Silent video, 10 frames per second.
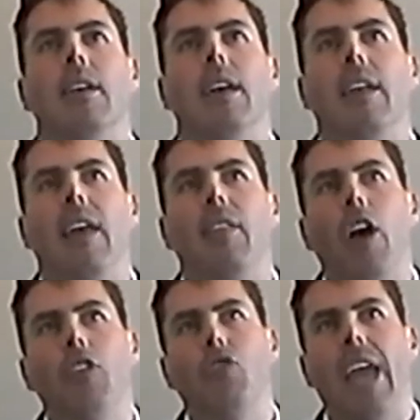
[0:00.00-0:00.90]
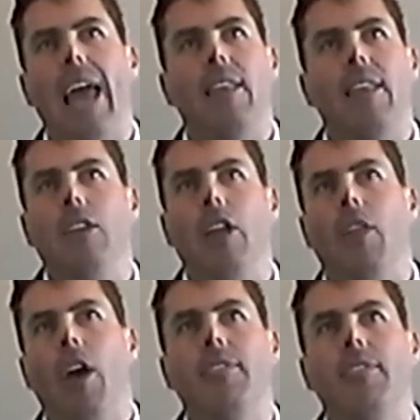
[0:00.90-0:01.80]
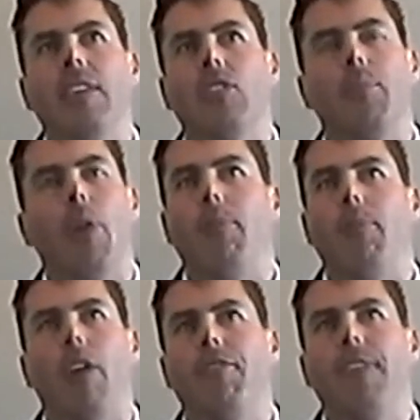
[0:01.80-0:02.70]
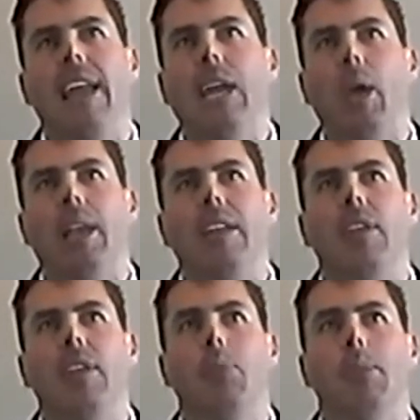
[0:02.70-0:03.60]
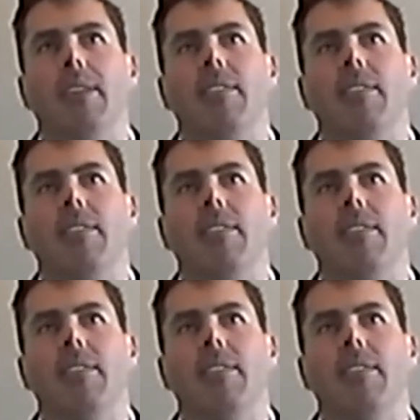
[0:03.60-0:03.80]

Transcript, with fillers: And, and those, you know, those things are, are, are fairly quickly to implement.